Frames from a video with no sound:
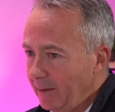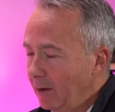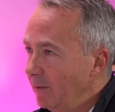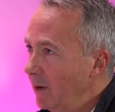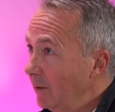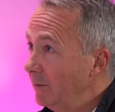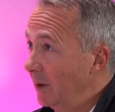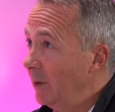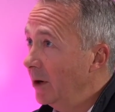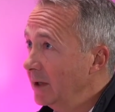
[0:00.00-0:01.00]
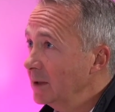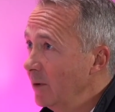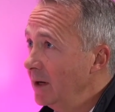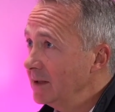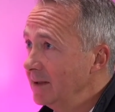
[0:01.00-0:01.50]
of American
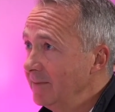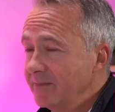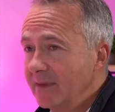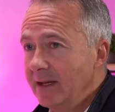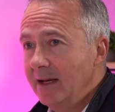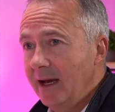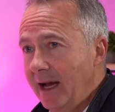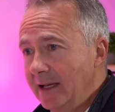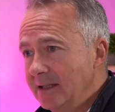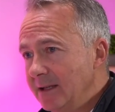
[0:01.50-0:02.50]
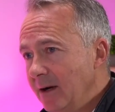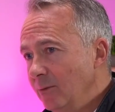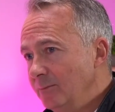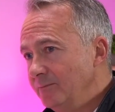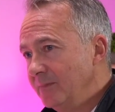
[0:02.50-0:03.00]
Express. And
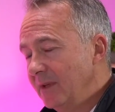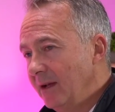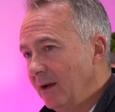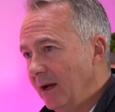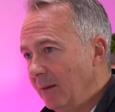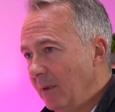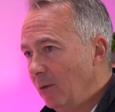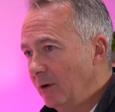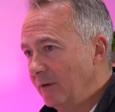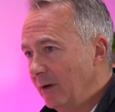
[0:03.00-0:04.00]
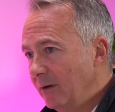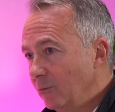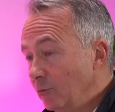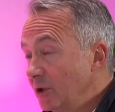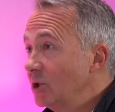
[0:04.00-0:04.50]
so I wanted to
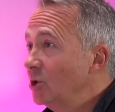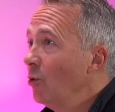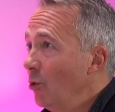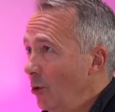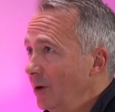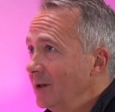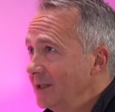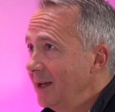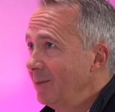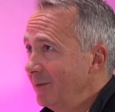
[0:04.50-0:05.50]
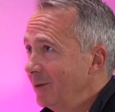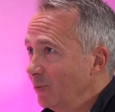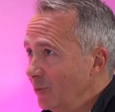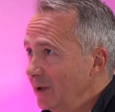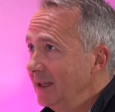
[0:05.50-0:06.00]
restore some of the
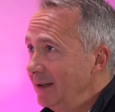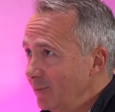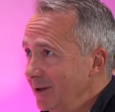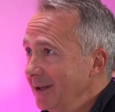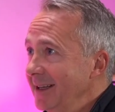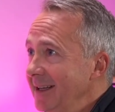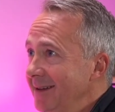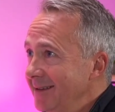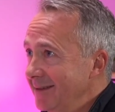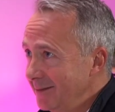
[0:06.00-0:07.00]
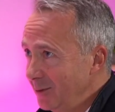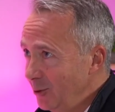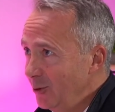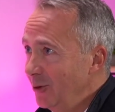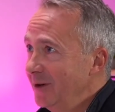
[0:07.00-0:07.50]
really, really
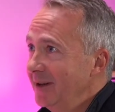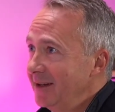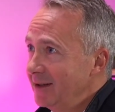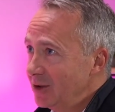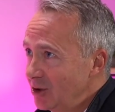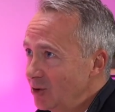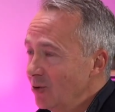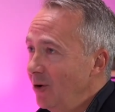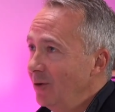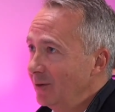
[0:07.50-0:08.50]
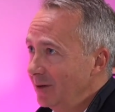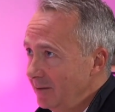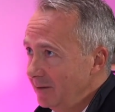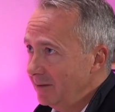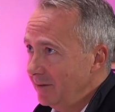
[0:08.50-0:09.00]
good, strong
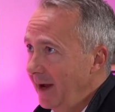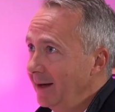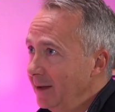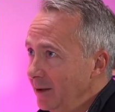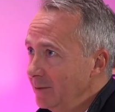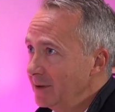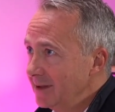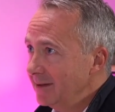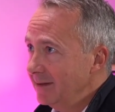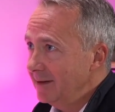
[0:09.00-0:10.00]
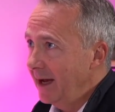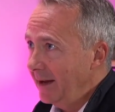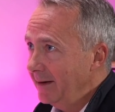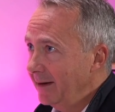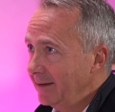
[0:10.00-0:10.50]
values
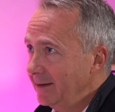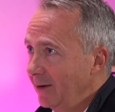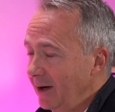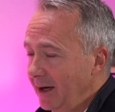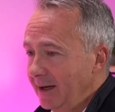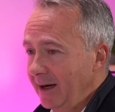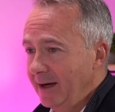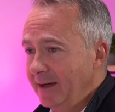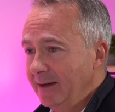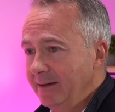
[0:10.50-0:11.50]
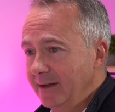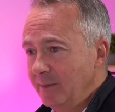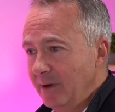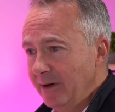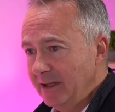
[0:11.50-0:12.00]
that I had
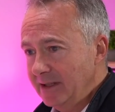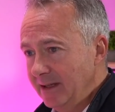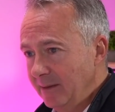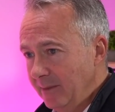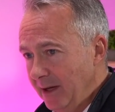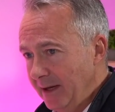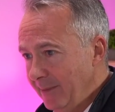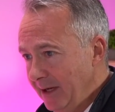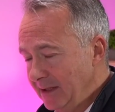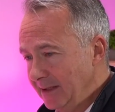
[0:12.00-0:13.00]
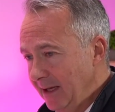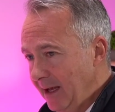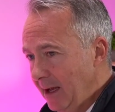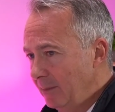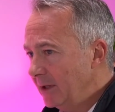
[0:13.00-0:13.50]
experienced at Amex,
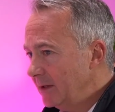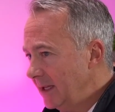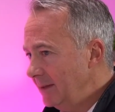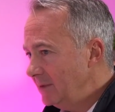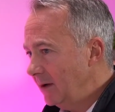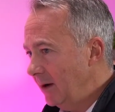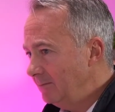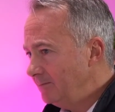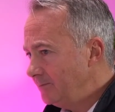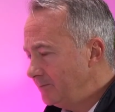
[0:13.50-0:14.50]
but at the same time